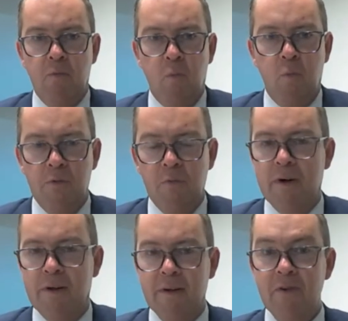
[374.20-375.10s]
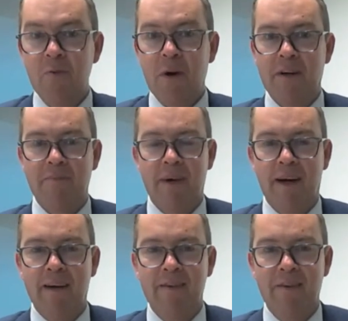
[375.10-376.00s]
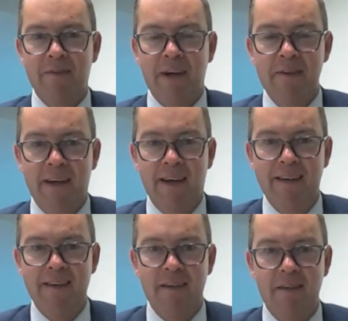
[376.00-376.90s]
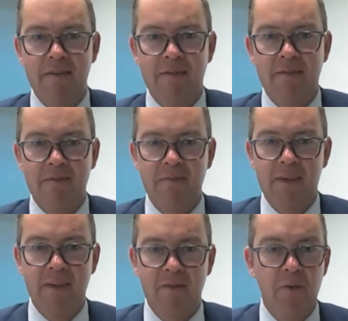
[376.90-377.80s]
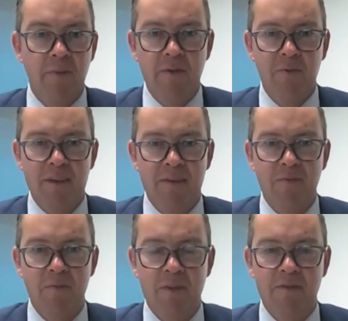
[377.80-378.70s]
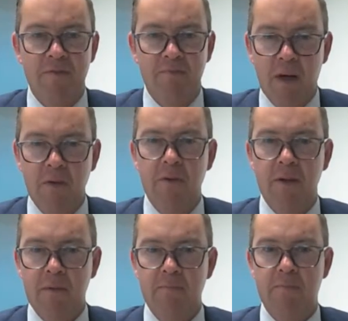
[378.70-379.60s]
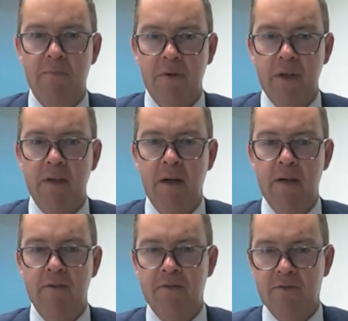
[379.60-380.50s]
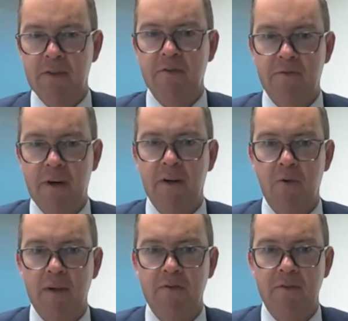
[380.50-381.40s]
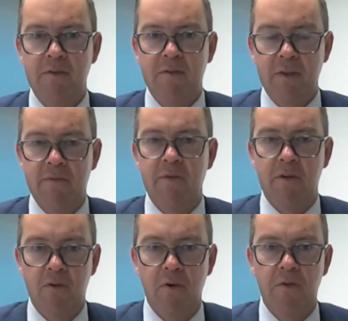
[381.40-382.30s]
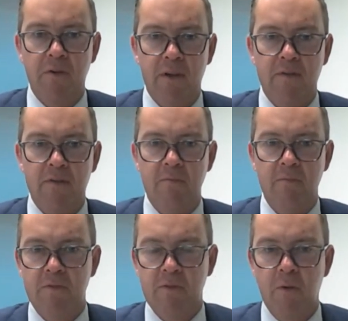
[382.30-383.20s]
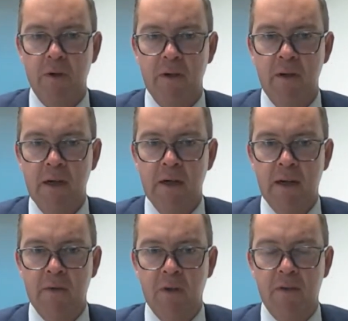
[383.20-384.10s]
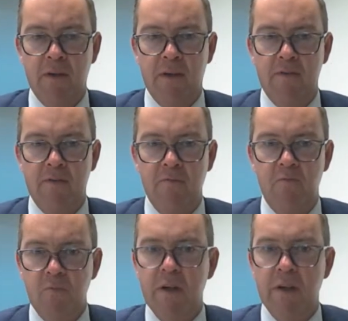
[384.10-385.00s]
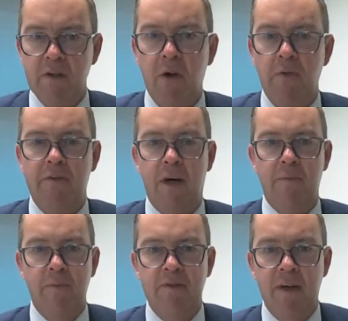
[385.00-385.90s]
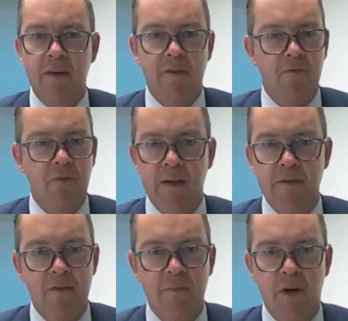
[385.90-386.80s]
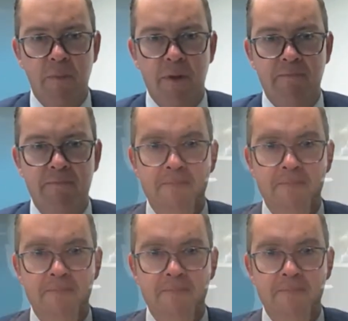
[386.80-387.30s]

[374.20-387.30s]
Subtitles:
What we're a little worried about, on the other hand, is global equities, which are looking at pretty stretched valuations, given that growth is slowing. And we think it's really not the time to be chasing rallies at the moment.